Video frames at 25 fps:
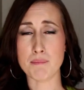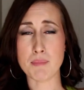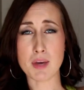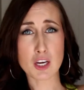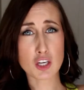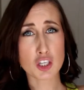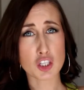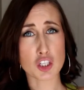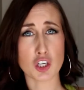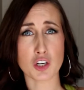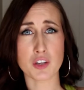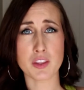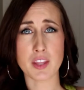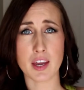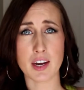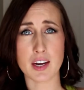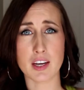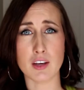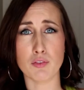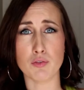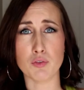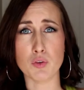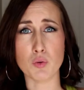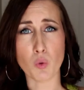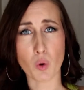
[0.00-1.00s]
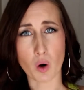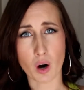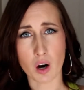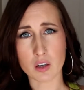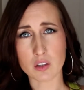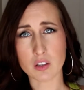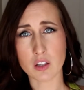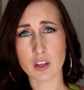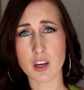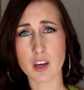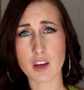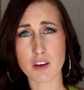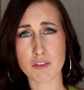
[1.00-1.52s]
make sure that if you
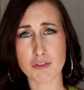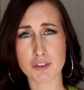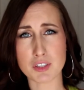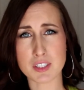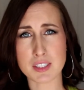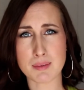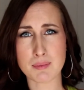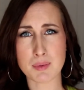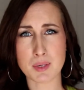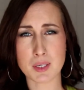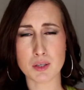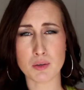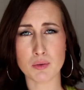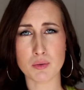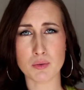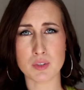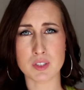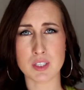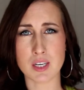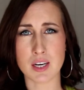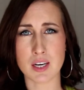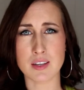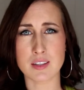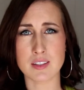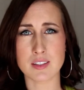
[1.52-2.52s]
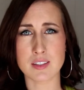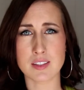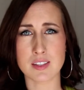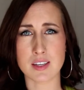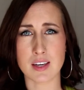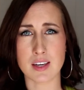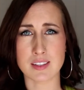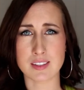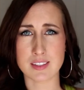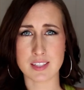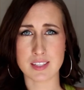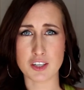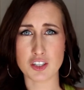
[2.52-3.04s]
are looking for somebody who does
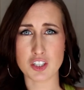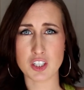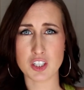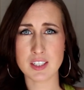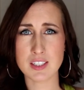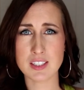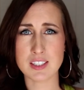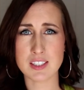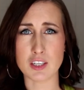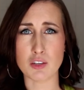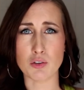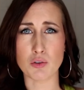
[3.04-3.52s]
extensions,